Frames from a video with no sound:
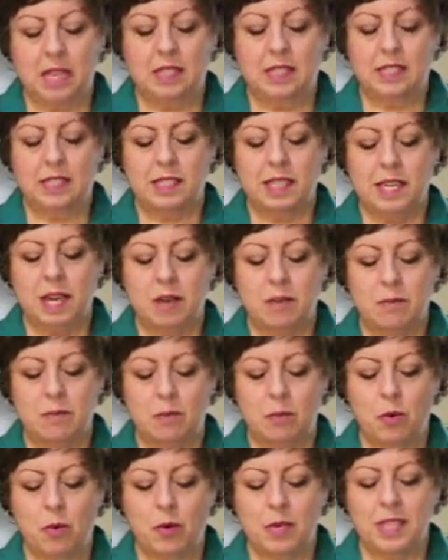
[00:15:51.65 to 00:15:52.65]
See how
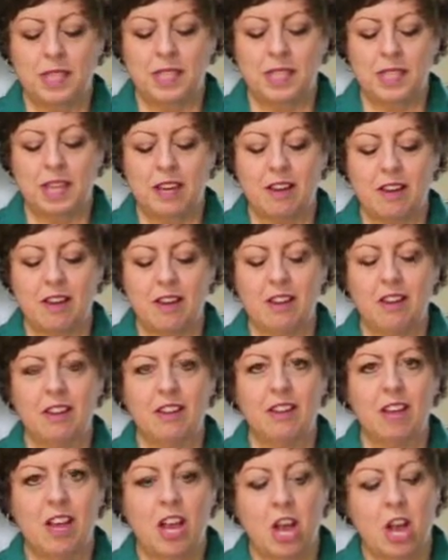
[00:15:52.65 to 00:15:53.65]
moist they are?
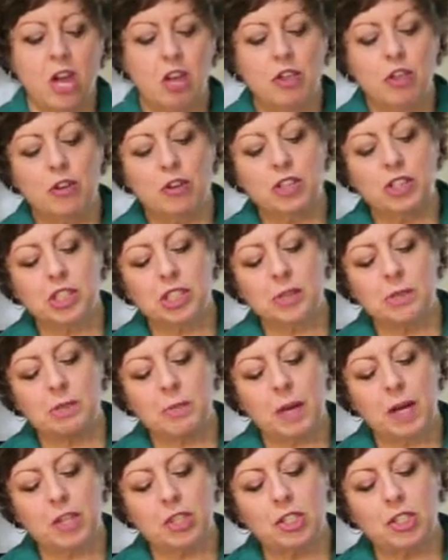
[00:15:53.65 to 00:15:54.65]
They're
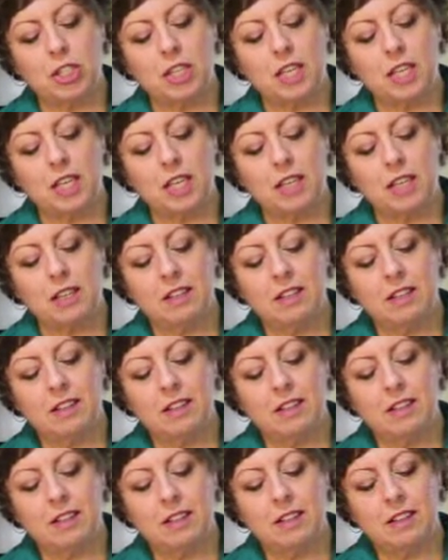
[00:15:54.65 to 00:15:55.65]
spongy.
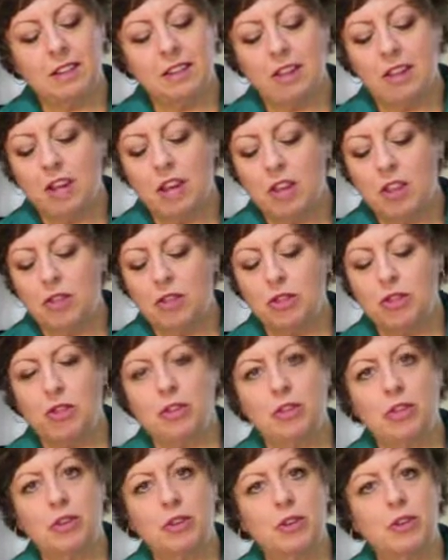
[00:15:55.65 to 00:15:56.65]

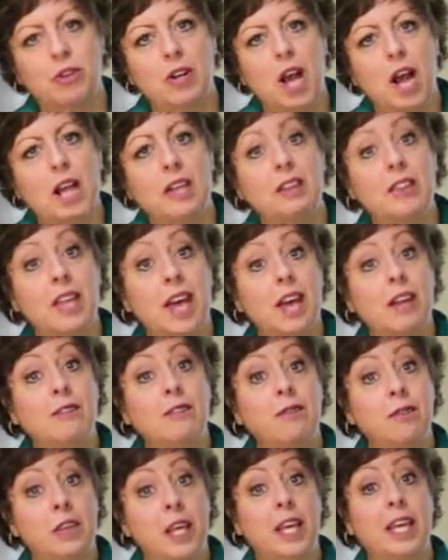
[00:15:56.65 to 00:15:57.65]
They're not that
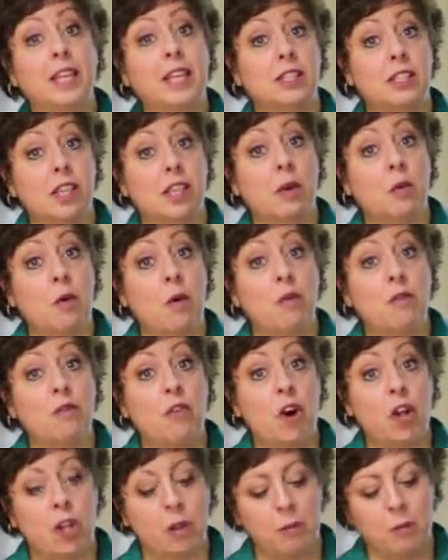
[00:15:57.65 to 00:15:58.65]
flaky, so they won't
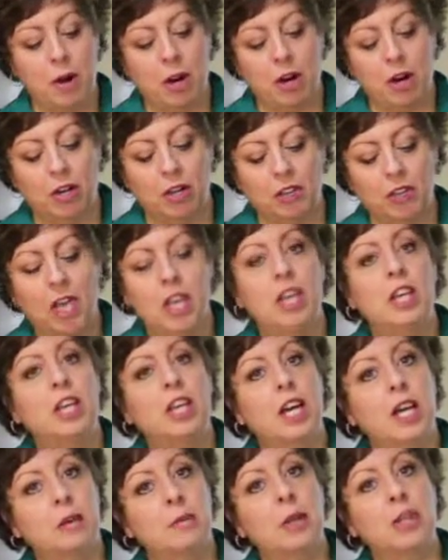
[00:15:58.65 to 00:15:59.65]
fall apart. You
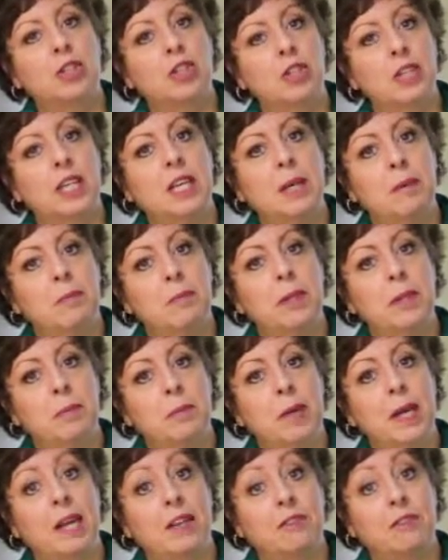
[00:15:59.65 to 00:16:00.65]
got to make sure you keep them in the
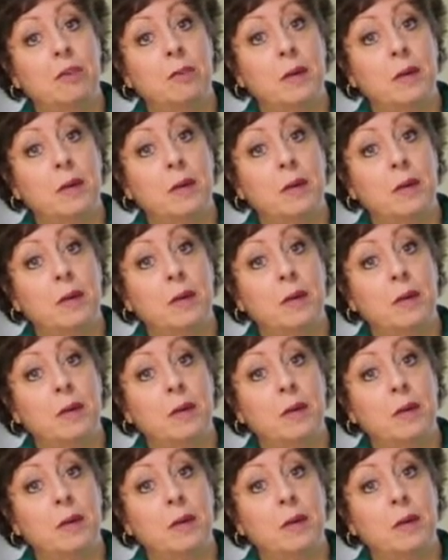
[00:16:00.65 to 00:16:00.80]
pan for